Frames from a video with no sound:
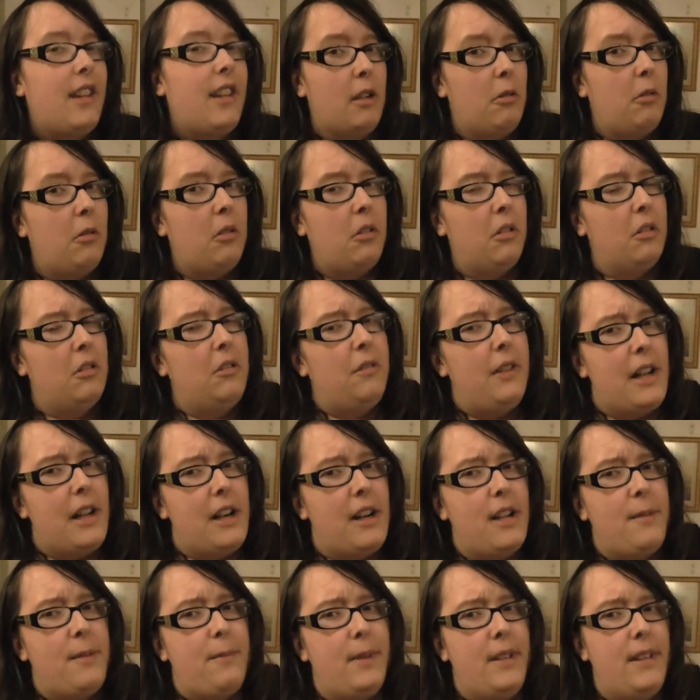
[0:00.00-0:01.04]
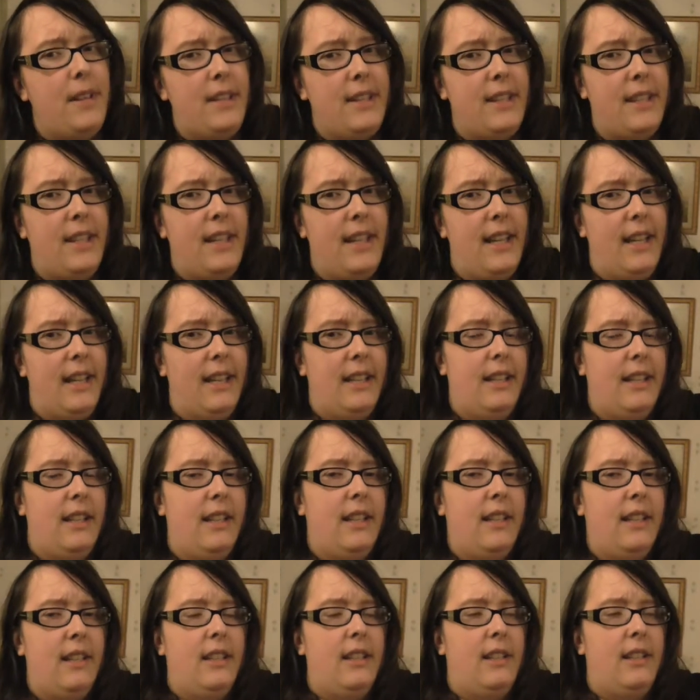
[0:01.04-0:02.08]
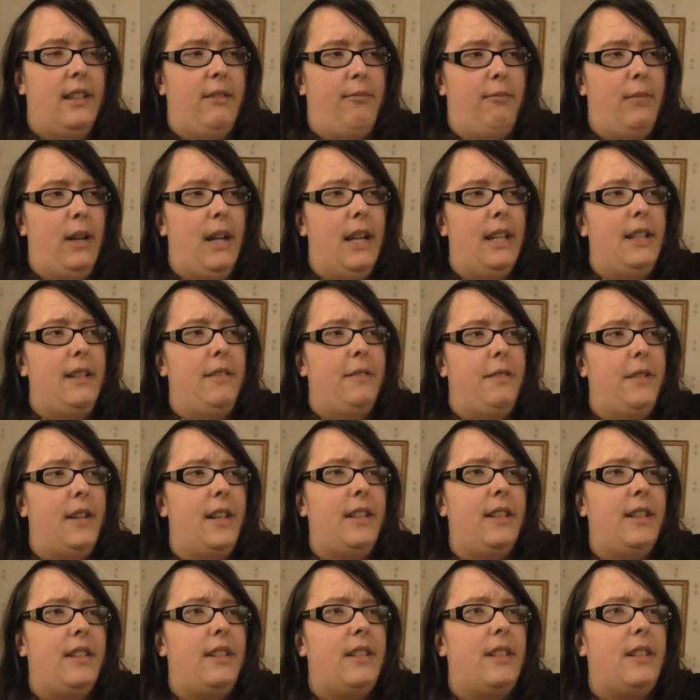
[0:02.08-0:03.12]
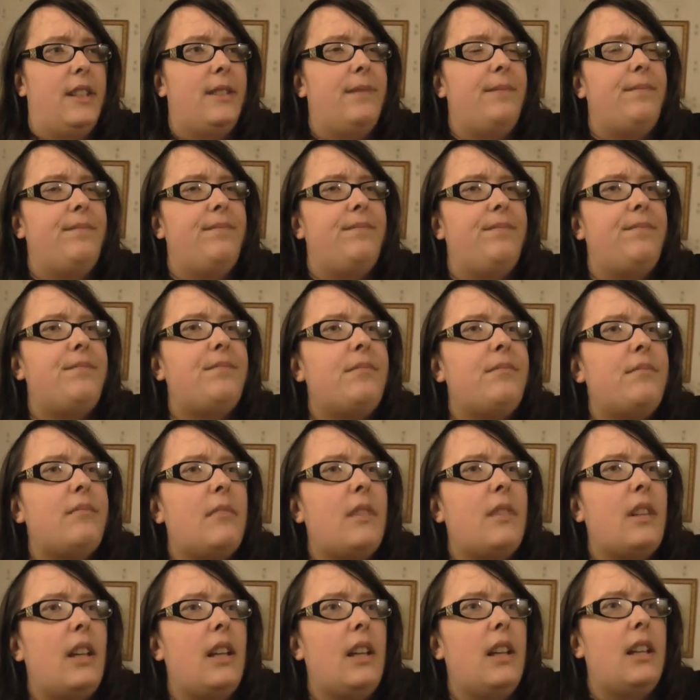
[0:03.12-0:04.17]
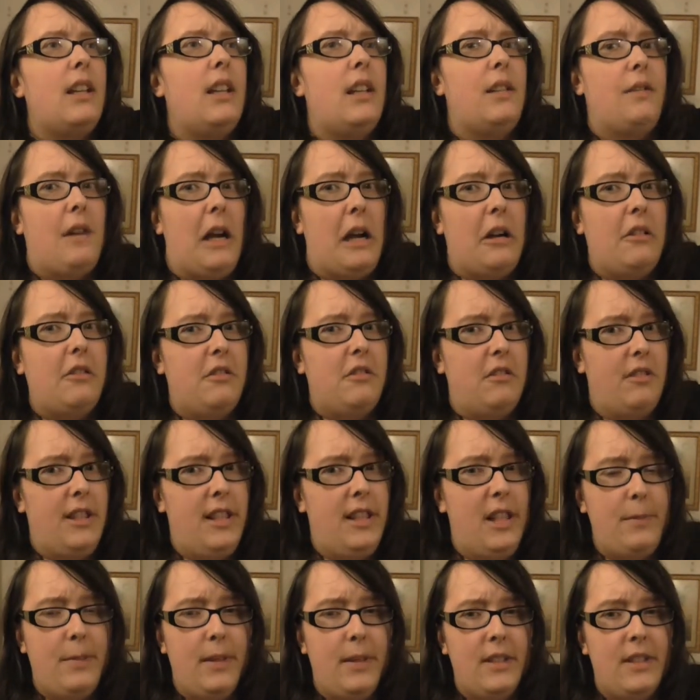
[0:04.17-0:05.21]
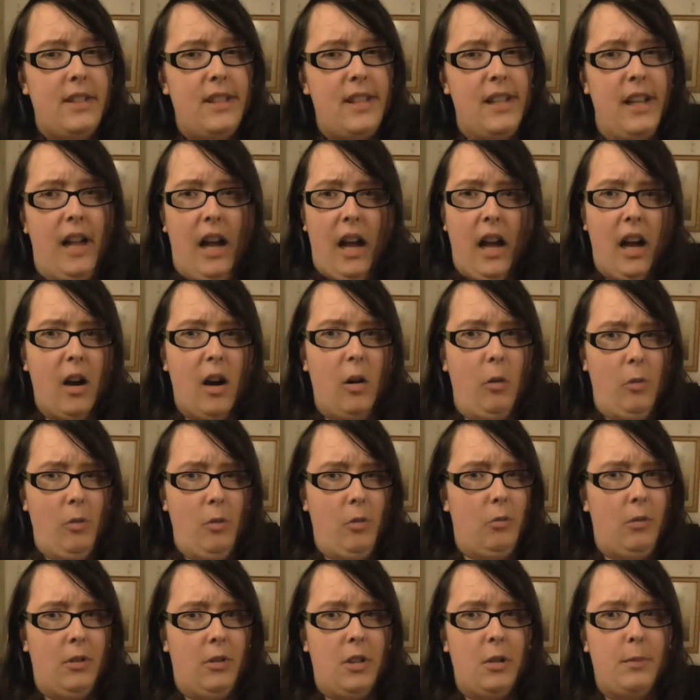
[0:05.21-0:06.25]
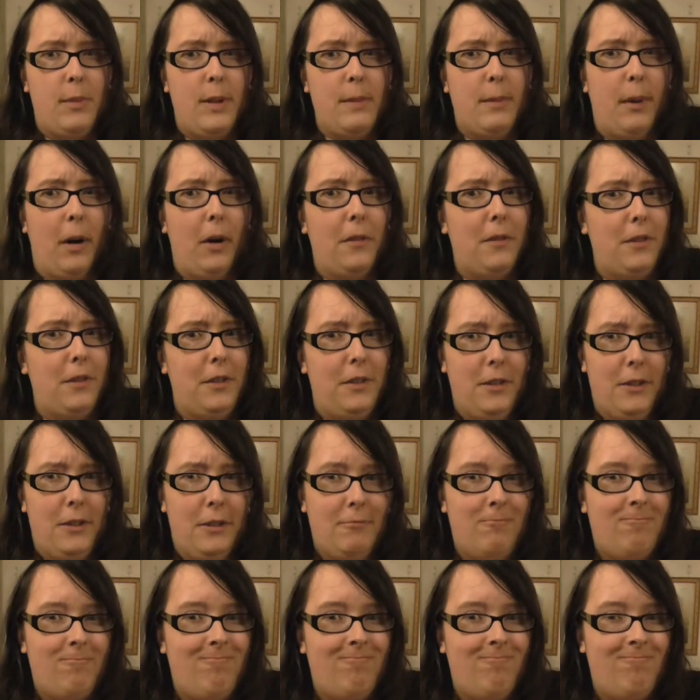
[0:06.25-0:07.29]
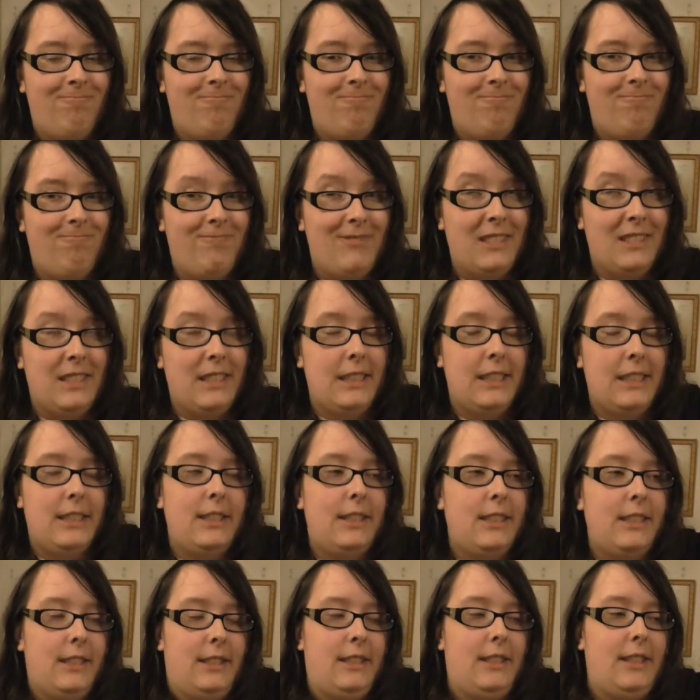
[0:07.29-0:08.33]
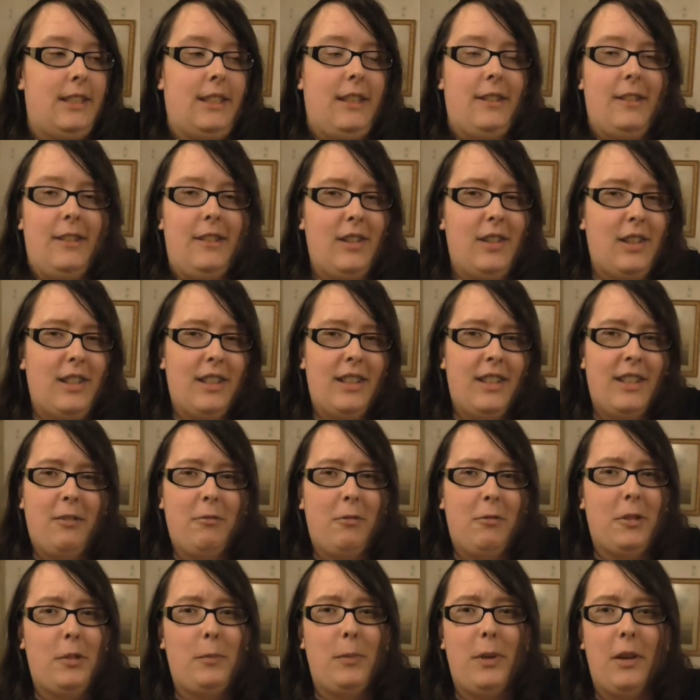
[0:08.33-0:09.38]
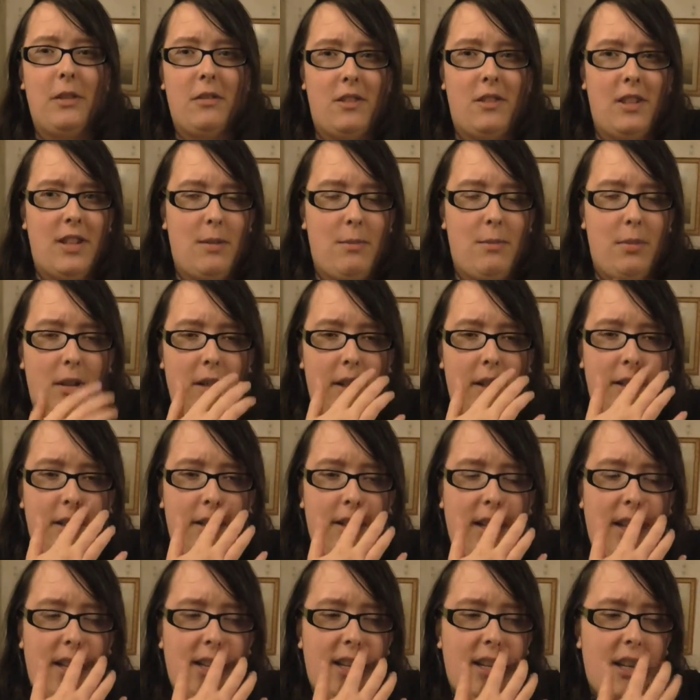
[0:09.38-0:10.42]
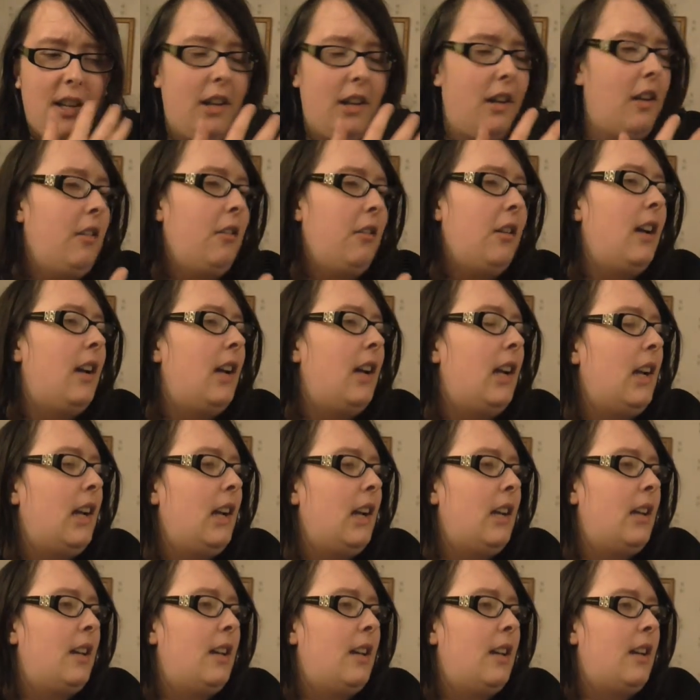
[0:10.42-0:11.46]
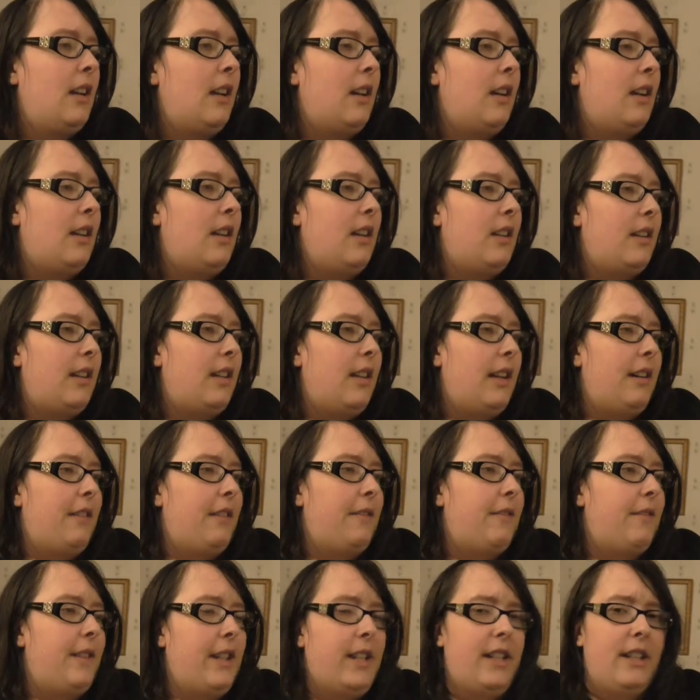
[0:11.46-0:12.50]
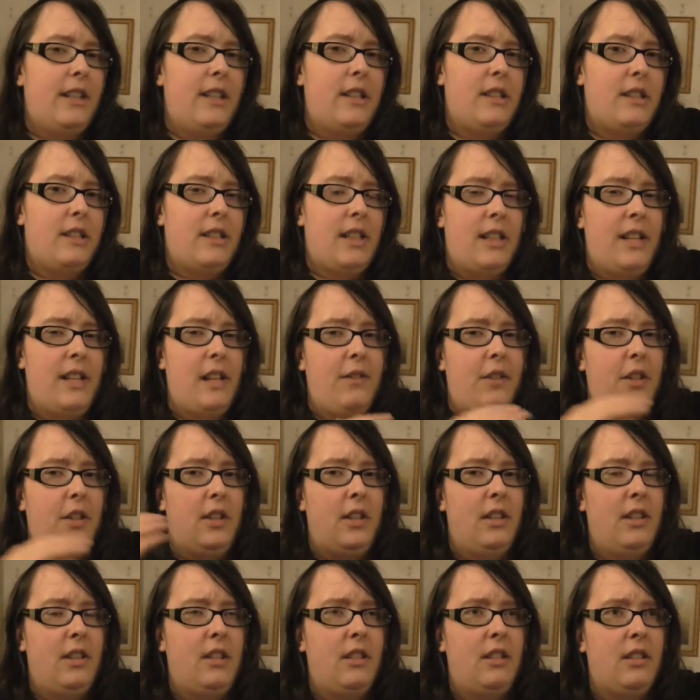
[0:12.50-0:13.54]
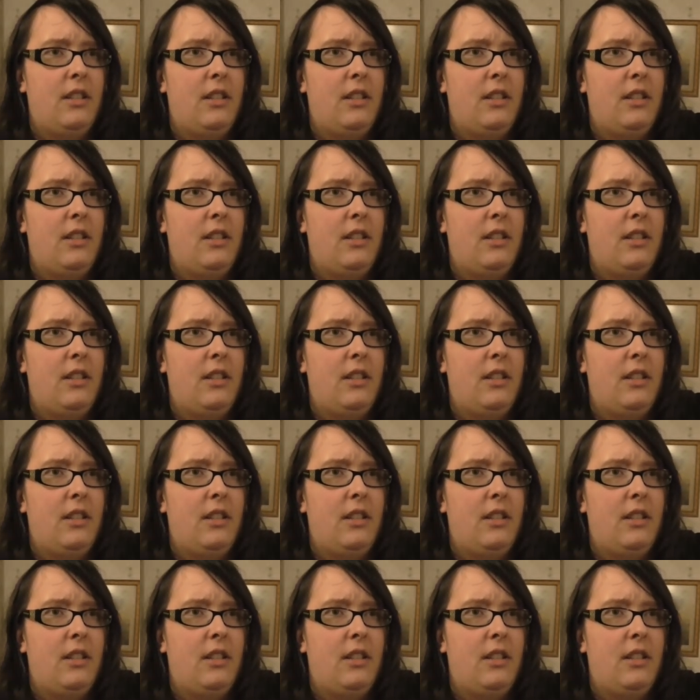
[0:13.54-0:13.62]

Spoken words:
They were all very busy and in my defence, if I was really busy, I wouldn't want to be bothered. So, I didn't want to bother anybody because I know they have things that have a